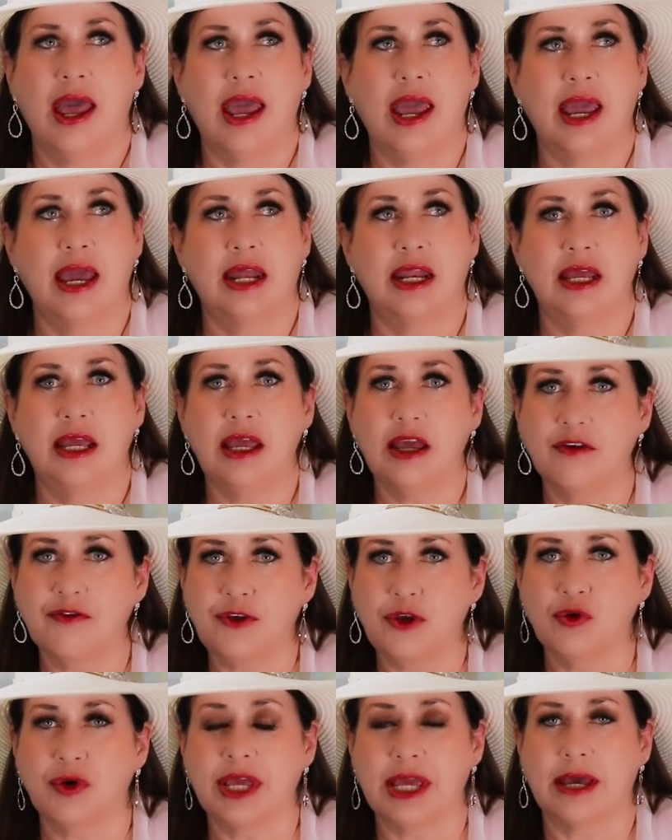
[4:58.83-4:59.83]
And if
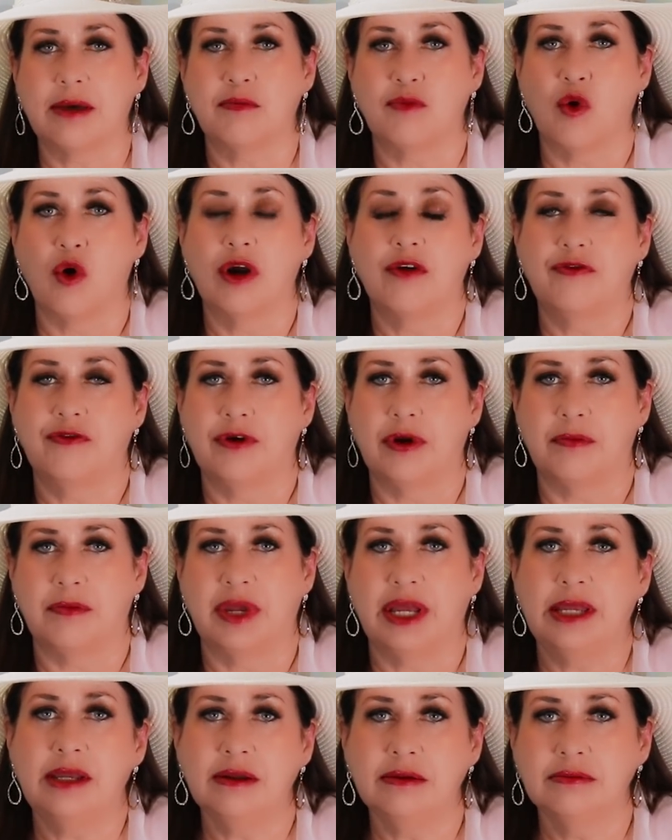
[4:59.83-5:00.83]
you get more from
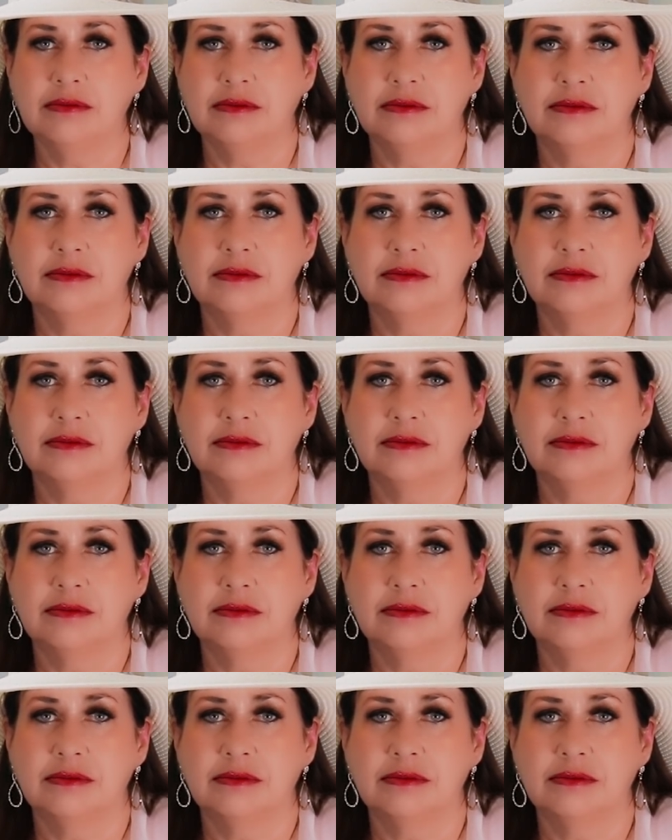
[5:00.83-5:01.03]
me,